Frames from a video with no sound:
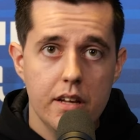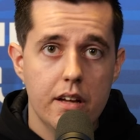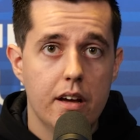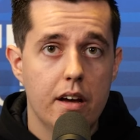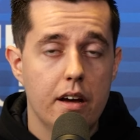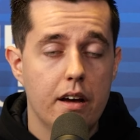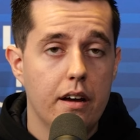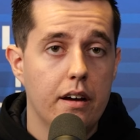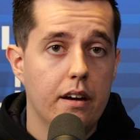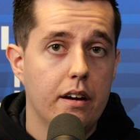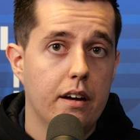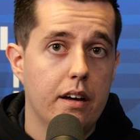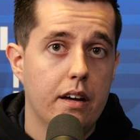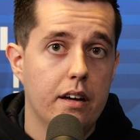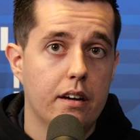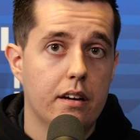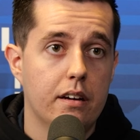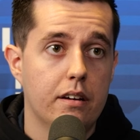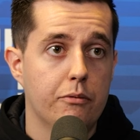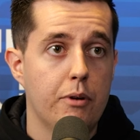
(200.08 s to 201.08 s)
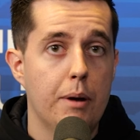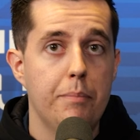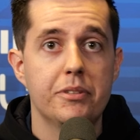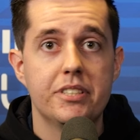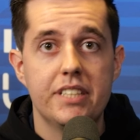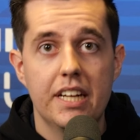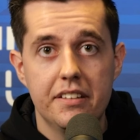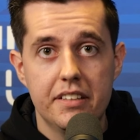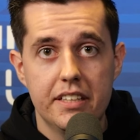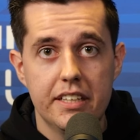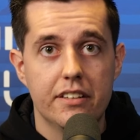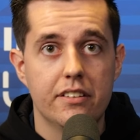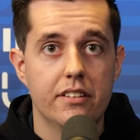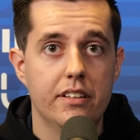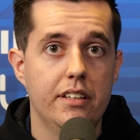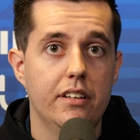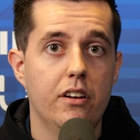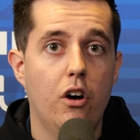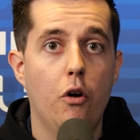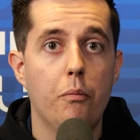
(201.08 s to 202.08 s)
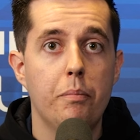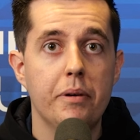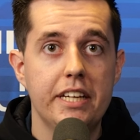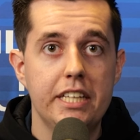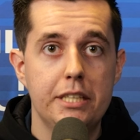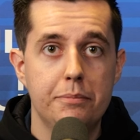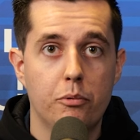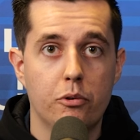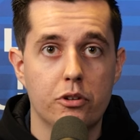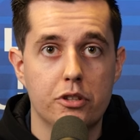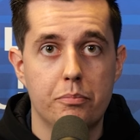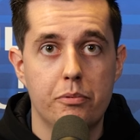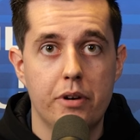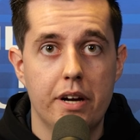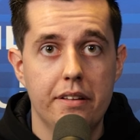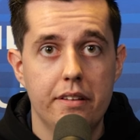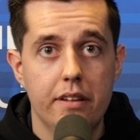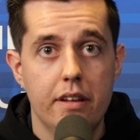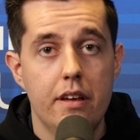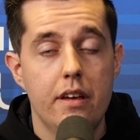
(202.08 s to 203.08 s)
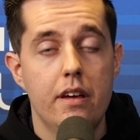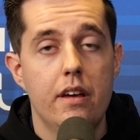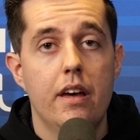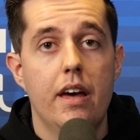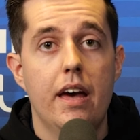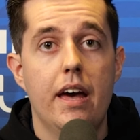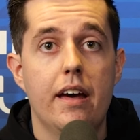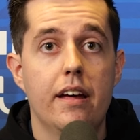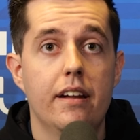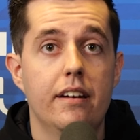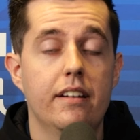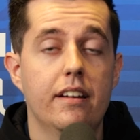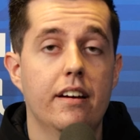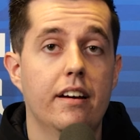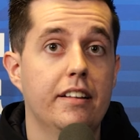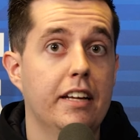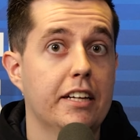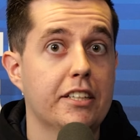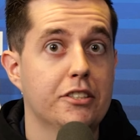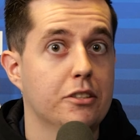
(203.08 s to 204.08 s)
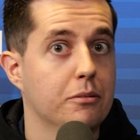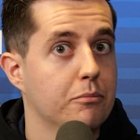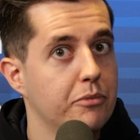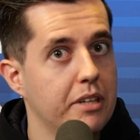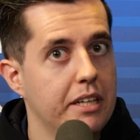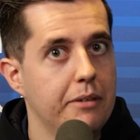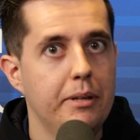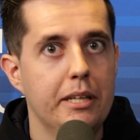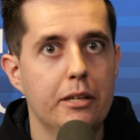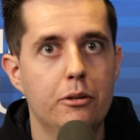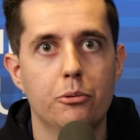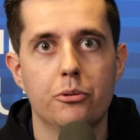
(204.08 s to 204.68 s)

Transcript: uh, uh representing the Alpine Esports brand and uh, there's some really really